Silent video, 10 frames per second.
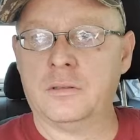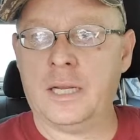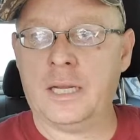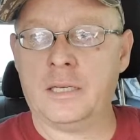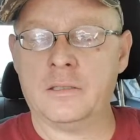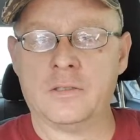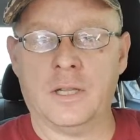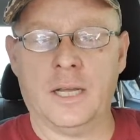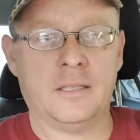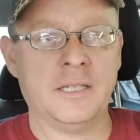And so
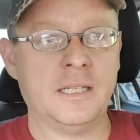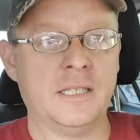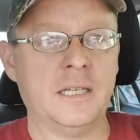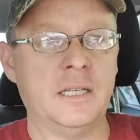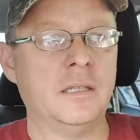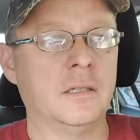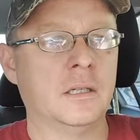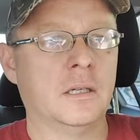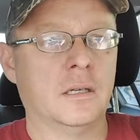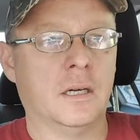like the DT
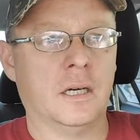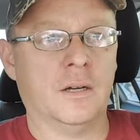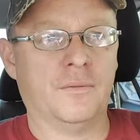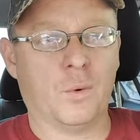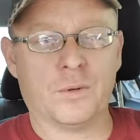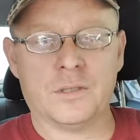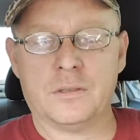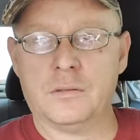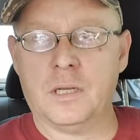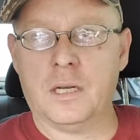
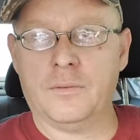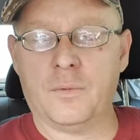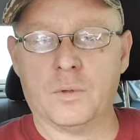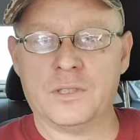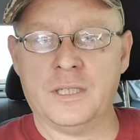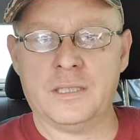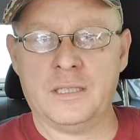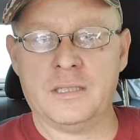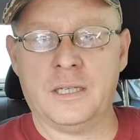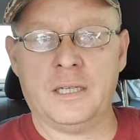
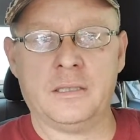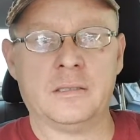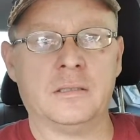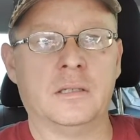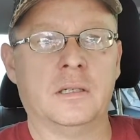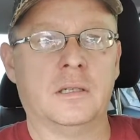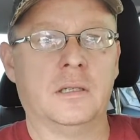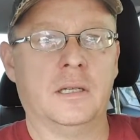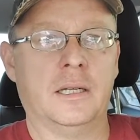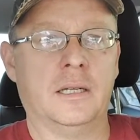466
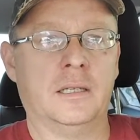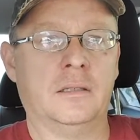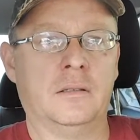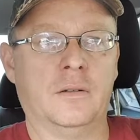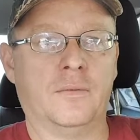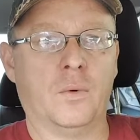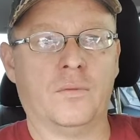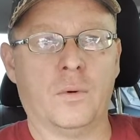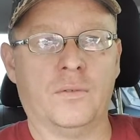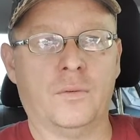and the
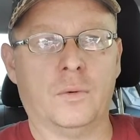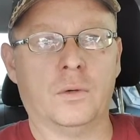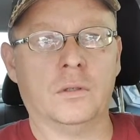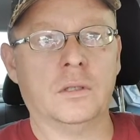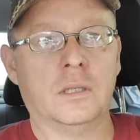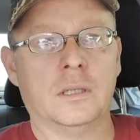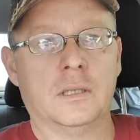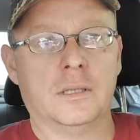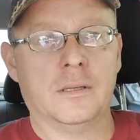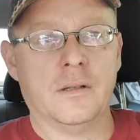444,
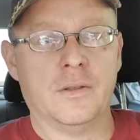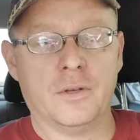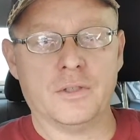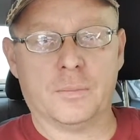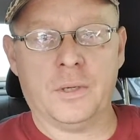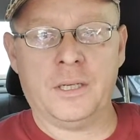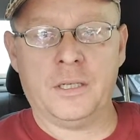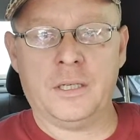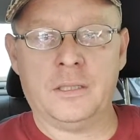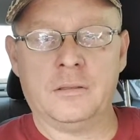those are pretty
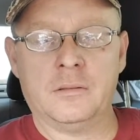good.